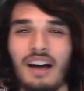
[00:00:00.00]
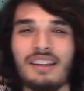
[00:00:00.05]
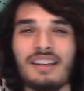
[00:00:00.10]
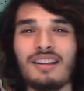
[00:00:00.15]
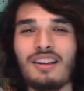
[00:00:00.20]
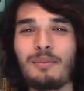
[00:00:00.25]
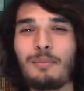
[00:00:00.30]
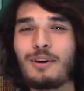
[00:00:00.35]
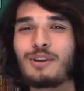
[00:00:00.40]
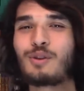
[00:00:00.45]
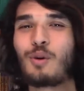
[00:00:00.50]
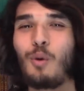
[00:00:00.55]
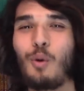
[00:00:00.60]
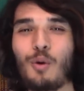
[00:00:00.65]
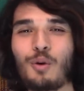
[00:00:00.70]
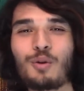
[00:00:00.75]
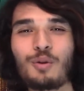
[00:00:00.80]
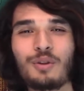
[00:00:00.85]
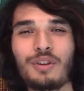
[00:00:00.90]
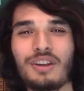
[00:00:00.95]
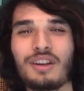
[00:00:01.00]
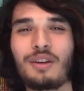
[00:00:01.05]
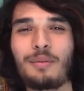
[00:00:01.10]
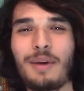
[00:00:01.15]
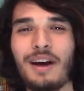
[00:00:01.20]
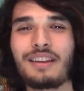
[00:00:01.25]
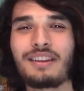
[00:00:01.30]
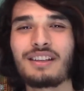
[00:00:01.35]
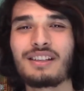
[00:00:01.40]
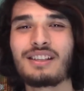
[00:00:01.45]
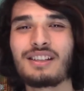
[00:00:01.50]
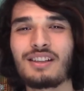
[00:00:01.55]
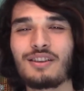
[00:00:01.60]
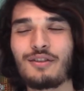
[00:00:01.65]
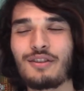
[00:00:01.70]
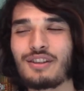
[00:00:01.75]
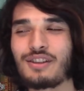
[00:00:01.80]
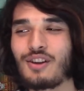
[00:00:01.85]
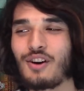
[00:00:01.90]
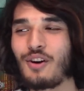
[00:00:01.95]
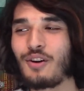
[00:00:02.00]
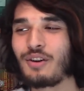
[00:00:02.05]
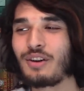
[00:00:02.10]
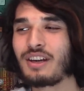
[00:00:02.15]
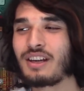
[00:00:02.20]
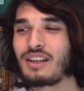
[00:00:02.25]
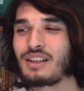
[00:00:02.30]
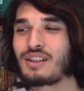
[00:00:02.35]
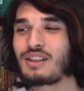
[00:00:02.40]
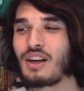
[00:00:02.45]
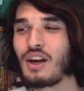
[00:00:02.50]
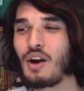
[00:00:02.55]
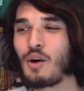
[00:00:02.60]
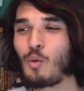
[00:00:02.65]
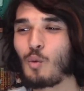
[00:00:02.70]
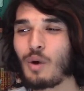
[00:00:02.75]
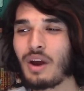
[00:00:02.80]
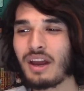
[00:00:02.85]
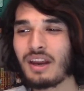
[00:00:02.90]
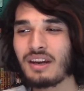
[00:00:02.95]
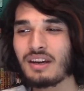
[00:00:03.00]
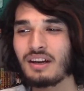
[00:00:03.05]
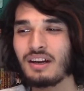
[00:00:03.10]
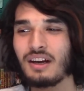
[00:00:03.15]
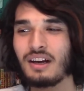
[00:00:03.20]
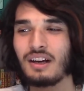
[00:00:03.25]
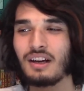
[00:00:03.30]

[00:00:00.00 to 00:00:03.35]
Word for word: think the most awkward thing about this series though is when